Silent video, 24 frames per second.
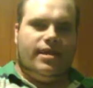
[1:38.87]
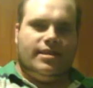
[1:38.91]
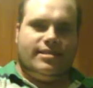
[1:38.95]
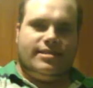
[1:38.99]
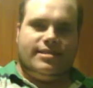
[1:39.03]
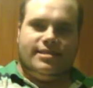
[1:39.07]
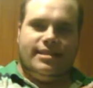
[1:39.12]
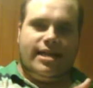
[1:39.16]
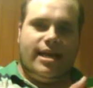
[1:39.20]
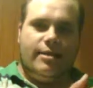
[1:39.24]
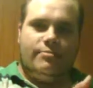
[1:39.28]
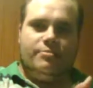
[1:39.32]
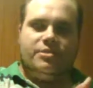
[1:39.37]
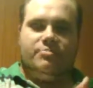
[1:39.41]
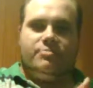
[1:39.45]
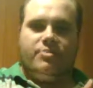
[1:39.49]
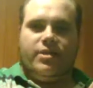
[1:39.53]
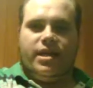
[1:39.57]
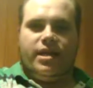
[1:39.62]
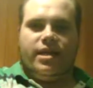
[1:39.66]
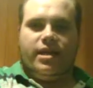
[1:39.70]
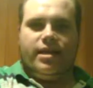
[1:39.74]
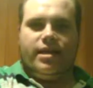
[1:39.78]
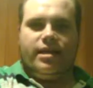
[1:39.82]
skip
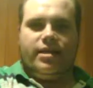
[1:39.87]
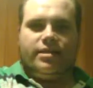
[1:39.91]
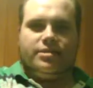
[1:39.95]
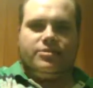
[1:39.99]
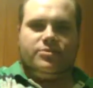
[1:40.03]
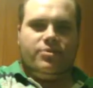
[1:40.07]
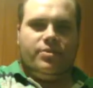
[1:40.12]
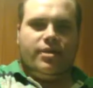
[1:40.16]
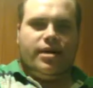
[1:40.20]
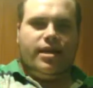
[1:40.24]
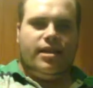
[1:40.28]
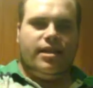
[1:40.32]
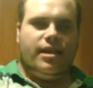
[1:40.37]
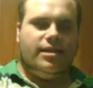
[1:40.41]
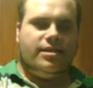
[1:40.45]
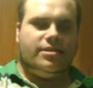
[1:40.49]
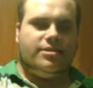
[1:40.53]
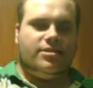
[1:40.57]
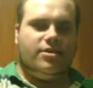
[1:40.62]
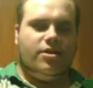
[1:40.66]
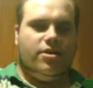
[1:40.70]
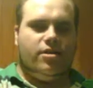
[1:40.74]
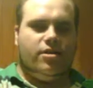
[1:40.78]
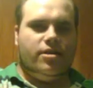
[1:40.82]
speeding is what I like
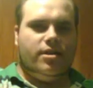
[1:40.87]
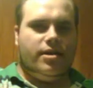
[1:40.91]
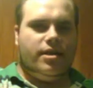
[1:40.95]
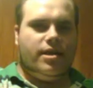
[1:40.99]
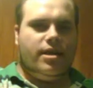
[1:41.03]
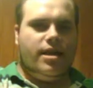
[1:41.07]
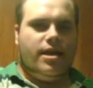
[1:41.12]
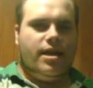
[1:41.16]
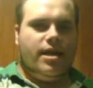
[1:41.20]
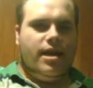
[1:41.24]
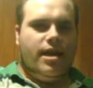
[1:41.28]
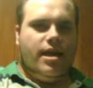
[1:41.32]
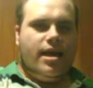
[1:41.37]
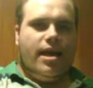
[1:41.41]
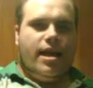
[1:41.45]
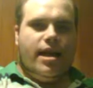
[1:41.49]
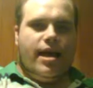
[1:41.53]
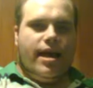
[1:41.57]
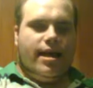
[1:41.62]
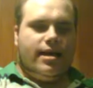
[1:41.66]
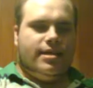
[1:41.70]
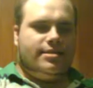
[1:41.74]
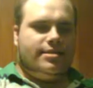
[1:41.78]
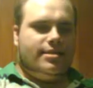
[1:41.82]
to call it.
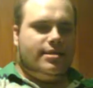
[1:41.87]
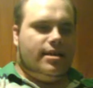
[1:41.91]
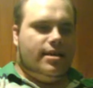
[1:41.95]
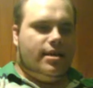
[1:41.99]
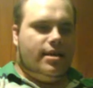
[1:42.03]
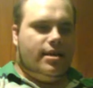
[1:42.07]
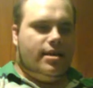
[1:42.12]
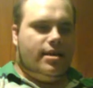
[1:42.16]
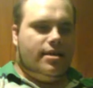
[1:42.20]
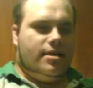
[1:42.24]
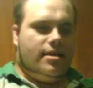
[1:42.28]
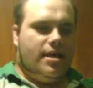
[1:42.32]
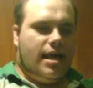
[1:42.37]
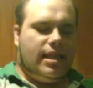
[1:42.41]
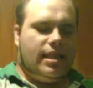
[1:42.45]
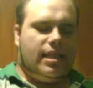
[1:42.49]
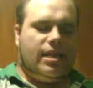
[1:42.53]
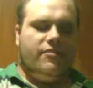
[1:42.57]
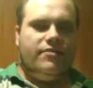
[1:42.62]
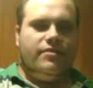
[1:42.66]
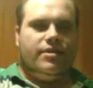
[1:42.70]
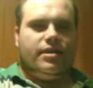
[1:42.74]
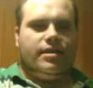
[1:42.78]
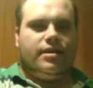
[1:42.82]
It's I
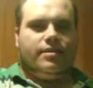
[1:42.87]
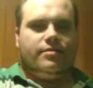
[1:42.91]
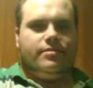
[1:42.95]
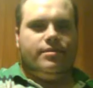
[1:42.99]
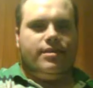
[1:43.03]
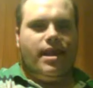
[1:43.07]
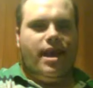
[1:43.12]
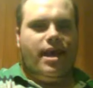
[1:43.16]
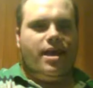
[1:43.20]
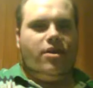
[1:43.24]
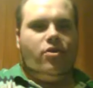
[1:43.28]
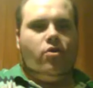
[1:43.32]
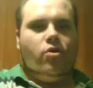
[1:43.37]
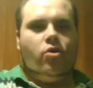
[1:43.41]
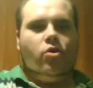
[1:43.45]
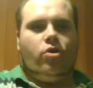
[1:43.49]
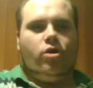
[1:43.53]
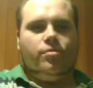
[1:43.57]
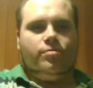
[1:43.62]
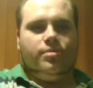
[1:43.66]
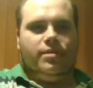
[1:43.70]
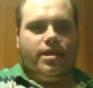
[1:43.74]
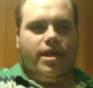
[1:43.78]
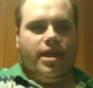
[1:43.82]
live in not a
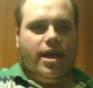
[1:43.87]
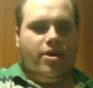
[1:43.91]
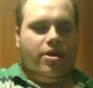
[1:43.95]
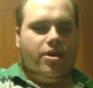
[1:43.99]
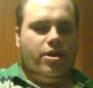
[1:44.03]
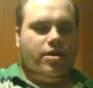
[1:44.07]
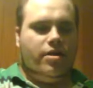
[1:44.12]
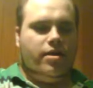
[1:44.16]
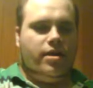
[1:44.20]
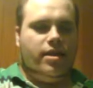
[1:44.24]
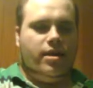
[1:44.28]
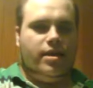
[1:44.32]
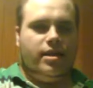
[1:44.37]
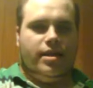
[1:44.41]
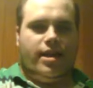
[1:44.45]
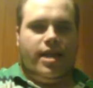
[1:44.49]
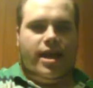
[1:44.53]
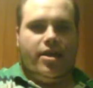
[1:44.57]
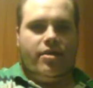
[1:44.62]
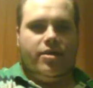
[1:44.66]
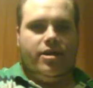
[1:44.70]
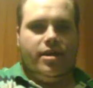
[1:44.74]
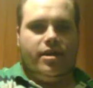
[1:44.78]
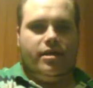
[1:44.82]
horribly
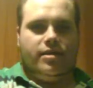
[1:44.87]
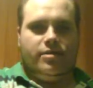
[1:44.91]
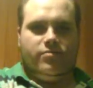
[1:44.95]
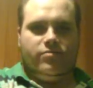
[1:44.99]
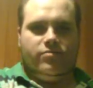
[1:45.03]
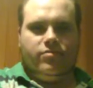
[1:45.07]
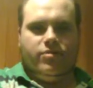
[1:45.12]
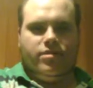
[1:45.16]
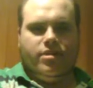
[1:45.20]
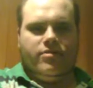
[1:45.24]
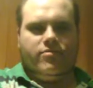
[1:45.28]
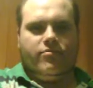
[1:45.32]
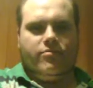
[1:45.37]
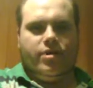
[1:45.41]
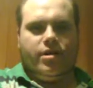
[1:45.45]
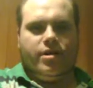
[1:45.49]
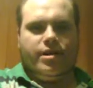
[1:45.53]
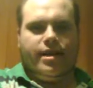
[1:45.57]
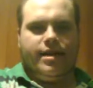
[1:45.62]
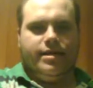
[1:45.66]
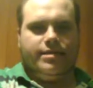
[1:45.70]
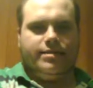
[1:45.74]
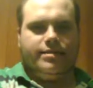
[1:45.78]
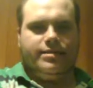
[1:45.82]
hilly area. I live
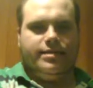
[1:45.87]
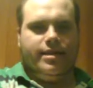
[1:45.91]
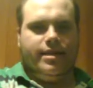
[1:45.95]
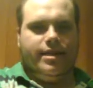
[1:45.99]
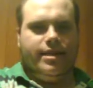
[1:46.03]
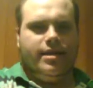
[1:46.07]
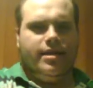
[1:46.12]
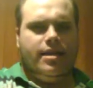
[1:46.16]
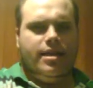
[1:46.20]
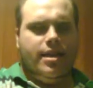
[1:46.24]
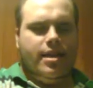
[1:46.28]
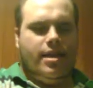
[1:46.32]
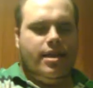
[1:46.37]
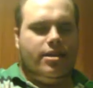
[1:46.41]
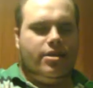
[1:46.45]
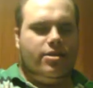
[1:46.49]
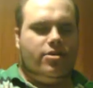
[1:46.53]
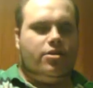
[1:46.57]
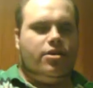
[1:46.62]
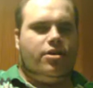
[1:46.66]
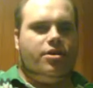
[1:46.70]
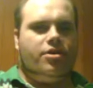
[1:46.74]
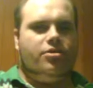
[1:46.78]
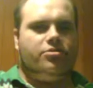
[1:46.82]
around Kansas City.
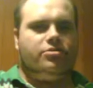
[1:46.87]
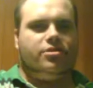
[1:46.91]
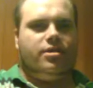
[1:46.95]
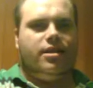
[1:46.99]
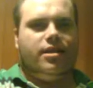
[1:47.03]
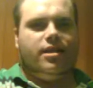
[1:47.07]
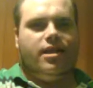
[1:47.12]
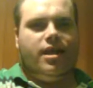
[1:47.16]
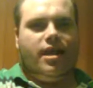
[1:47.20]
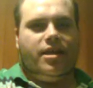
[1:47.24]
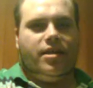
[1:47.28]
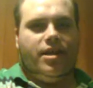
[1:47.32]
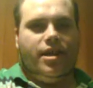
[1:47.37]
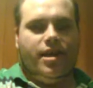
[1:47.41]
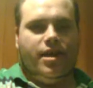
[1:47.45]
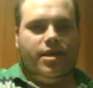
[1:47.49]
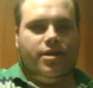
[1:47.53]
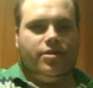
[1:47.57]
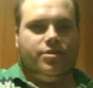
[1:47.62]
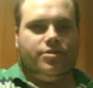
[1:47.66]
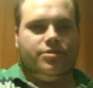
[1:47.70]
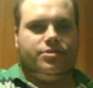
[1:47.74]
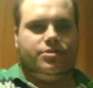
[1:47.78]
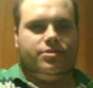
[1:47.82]
There are usually a lot of
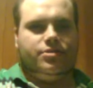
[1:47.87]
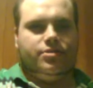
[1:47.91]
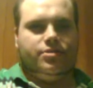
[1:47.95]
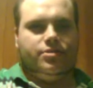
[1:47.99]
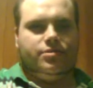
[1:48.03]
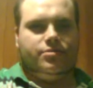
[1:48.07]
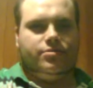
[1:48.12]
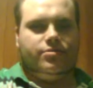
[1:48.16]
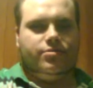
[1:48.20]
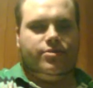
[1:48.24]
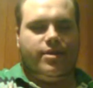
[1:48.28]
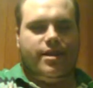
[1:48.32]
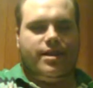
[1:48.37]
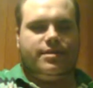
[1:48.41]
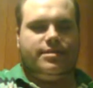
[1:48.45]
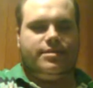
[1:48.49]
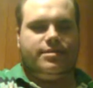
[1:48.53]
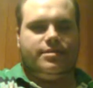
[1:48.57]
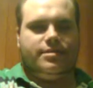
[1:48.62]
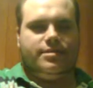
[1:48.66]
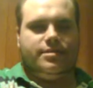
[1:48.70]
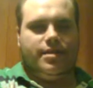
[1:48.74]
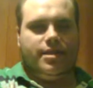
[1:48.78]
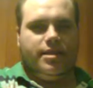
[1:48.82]
hills or
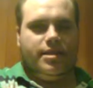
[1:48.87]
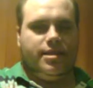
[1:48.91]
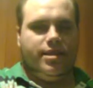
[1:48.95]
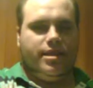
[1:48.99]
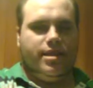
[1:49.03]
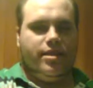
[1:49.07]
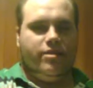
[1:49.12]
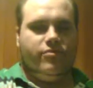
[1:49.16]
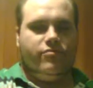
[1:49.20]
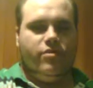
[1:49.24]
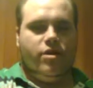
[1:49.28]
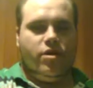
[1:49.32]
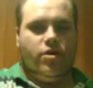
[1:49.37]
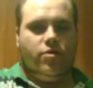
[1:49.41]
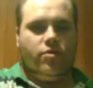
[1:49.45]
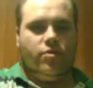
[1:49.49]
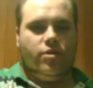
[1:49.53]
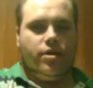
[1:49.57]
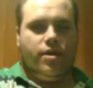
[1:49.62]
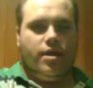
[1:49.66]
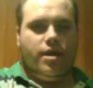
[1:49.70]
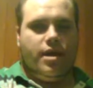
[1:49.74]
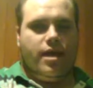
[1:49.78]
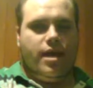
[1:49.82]
crests in the
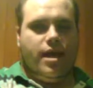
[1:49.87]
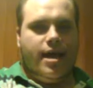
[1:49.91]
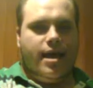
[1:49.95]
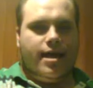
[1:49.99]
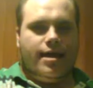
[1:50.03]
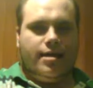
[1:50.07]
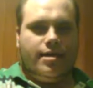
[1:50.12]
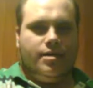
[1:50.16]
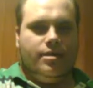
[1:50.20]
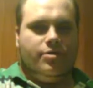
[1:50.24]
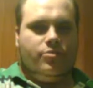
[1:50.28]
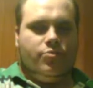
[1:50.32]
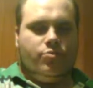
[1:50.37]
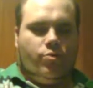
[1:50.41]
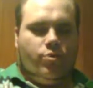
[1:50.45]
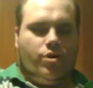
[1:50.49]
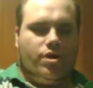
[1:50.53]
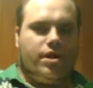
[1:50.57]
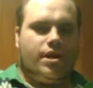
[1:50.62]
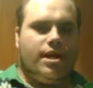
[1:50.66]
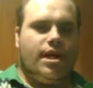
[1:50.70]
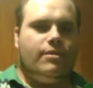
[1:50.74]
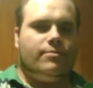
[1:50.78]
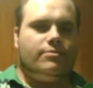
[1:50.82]
road, and
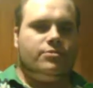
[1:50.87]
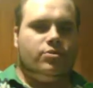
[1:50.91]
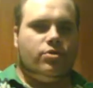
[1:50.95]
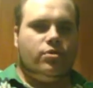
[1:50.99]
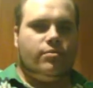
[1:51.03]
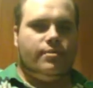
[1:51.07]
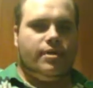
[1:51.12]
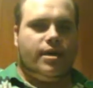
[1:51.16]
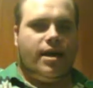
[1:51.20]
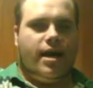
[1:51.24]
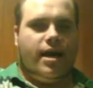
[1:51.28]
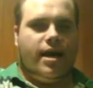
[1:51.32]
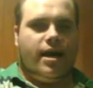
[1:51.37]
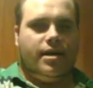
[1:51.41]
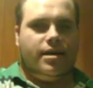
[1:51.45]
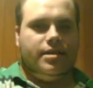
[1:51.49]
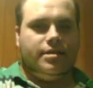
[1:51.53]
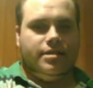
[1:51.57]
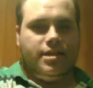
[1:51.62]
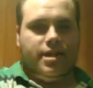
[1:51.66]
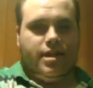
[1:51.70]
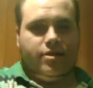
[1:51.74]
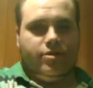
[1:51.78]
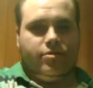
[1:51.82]
where the cops normally hide
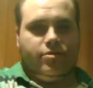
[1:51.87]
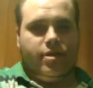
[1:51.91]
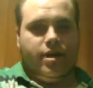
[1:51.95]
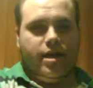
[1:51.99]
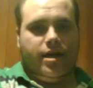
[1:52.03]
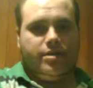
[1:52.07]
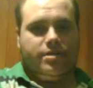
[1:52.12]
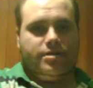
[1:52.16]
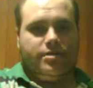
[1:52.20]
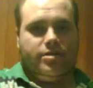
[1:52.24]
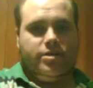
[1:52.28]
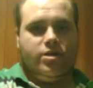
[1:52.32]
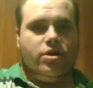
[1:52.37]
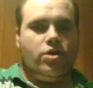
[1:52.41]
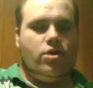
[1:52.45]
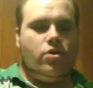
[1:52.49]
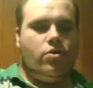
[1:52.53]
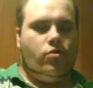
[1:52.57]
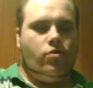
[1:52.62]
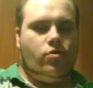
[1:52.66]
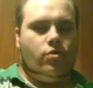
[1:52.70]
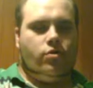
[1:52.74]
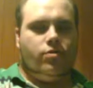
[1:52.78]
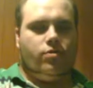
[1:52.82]
is at a crest
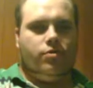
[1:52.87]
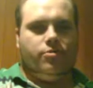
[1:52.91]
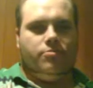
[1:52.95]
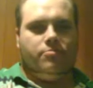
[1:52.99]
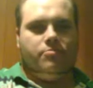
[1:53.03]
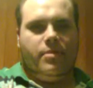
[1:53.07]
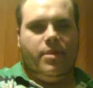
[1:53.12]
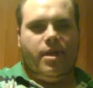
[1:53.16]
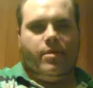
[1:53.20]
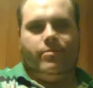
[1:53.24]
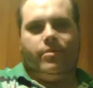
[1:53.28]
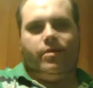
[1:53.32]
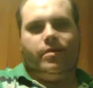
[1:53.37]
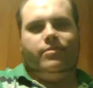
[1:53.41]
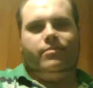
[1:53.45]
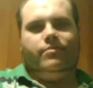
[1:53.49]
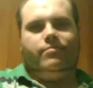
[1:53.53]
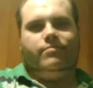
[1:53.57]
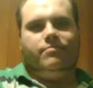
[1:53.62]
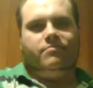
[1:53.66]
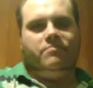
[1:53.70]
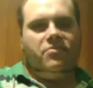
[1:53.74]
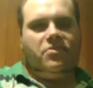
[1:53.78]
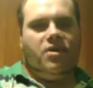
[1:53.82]
or
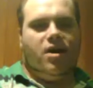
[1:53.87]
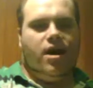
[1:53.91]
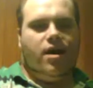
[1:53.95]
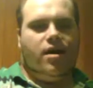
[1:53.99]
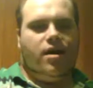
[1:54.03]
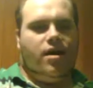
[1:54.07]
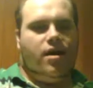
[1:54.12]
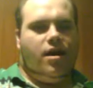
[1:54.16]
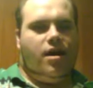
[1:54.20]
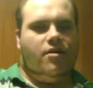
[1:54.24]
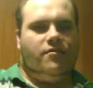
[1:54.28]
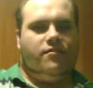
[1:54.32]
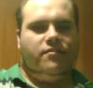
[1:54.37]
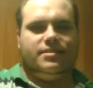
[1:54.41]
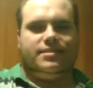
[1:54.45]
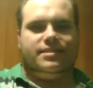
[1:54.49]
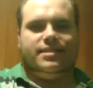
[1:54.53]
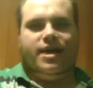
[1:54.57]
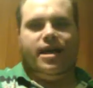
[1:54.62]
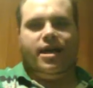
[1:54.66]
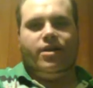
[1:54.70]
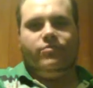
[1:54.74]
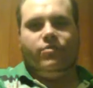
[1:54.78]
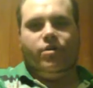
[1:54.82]
maybe off a
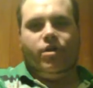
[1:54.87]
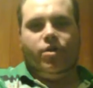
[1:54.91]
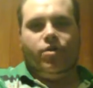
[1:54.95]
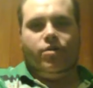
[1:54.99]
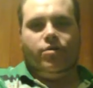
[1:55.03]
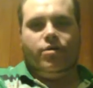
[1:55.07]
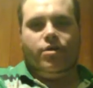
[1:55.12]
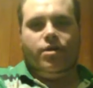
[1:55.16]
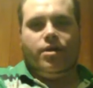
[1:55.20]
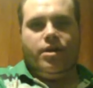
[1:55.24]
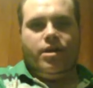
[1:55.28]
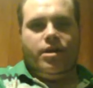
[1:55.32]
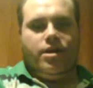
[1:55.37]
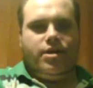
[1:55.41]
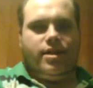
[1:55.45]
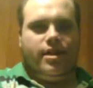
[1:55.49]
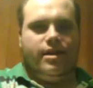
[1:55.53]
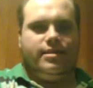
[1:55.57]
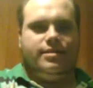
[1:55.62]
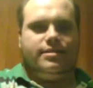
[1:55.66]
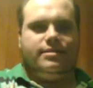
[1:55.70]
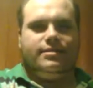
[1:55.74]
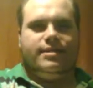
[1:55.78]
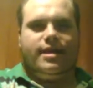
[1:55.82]
side road
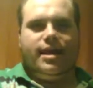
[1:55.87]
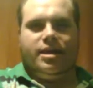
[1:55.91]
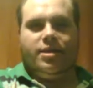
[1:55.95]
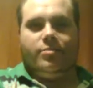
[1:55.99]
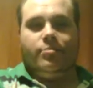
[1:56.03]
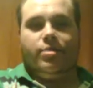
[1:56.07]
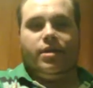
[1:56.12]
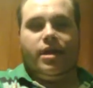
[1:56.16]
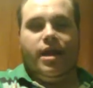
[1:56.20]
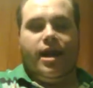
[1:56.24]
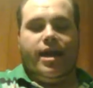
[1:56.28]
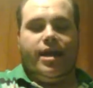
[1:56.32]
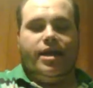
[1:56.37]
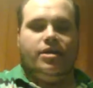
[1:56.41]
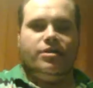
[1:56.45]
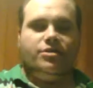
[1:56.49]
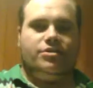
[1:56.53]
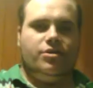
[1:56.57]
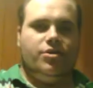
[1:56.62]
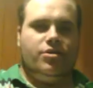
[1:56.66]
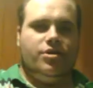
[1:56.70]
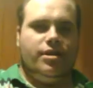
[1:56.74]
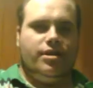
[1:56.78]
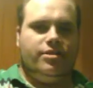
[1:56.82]
that's kind of
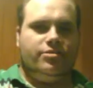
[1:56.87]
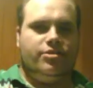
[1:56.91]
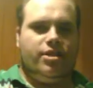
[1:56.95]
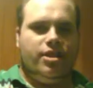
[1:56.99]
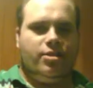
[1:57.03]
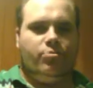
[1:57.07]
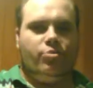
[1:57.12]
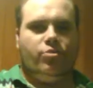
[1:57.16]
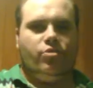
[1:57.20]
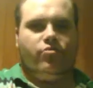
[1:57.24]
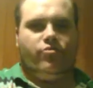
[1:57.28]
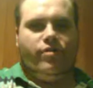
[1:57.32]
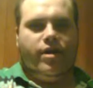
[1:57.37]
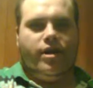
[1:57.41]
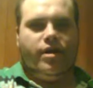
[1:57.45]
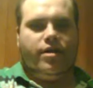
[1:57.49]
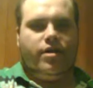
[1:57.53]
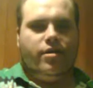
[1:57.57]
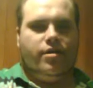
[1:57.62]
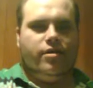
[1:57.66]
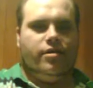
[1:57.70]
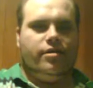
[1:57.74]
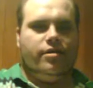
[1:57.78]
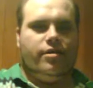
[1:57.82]
blind, so they try to pull
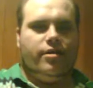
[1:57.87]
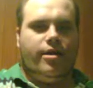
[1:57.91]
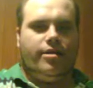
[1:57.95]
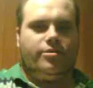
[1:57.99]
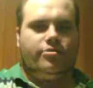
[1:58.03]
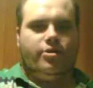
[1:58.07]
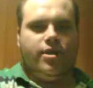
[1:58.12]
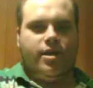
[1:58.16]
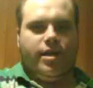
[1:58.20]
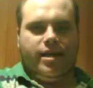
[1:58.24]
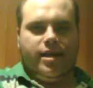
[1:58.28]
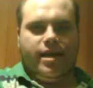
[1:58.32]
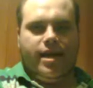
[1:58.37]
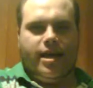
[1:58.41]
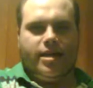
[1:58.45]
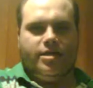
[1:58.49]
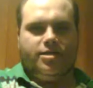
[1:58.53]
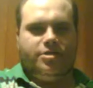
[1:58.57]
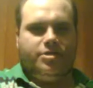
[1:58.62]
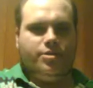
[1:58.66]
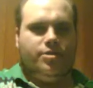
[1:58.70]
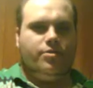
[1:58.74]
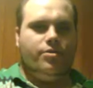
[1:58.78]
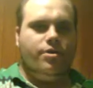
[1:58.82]
radar and try to
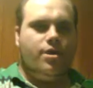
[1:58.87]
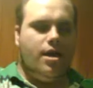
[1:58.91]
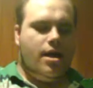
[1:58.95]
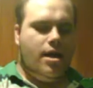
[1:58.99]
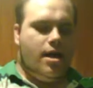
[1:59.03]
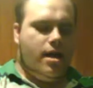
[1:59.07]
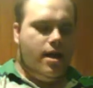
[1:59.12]
catch you.